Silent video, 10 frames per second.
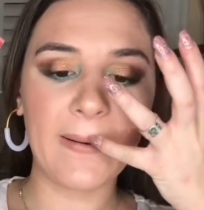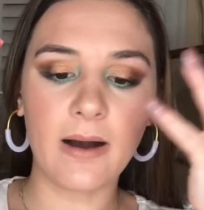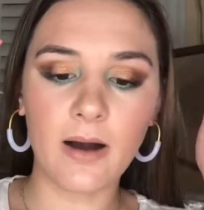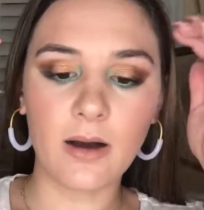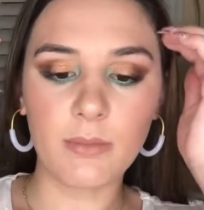
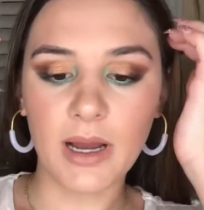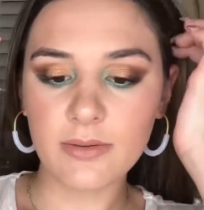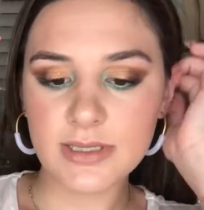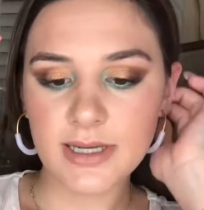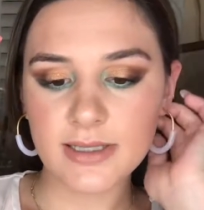I
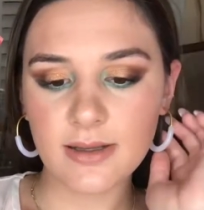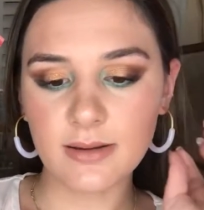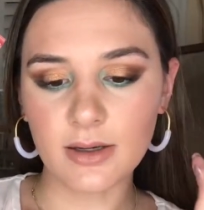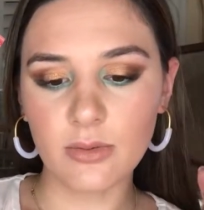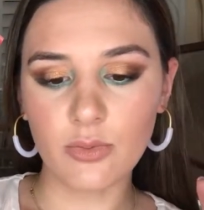would say it's a
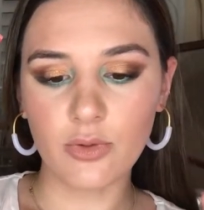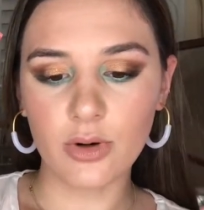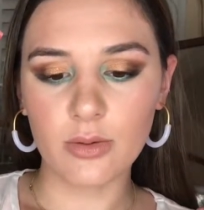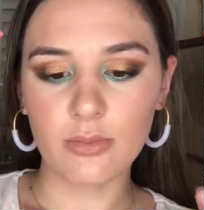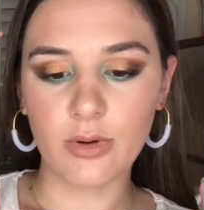little
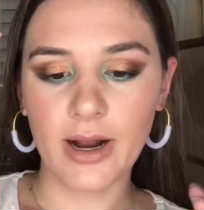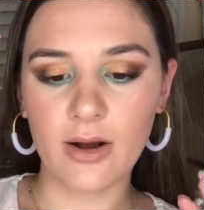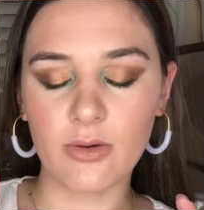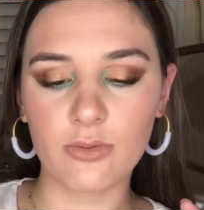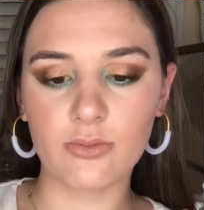more
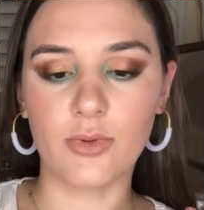brown